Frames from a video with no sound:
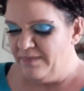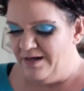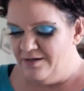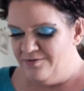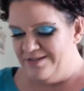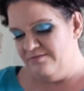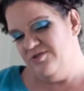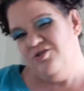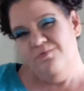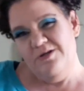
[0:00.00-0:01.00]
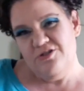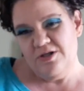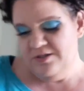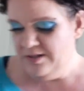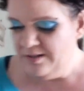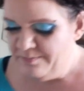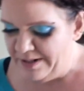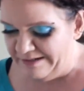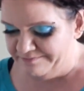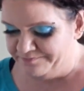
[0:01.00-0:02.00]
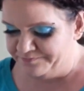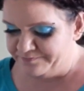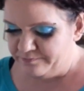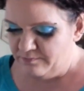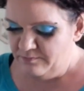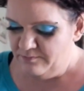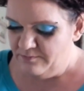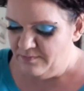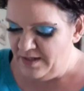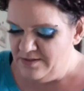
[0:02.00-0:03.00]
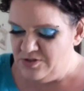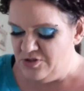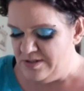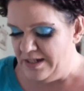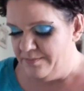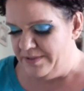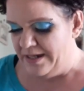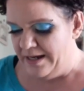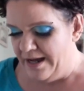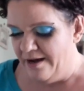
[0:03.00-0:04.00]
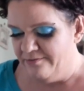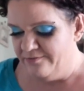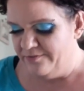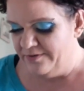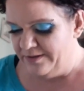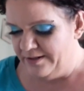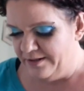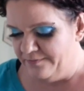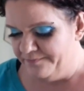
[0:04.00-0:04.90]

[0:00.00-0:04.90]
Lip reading: I don't like too much onion, but it's just got to be enough, you know?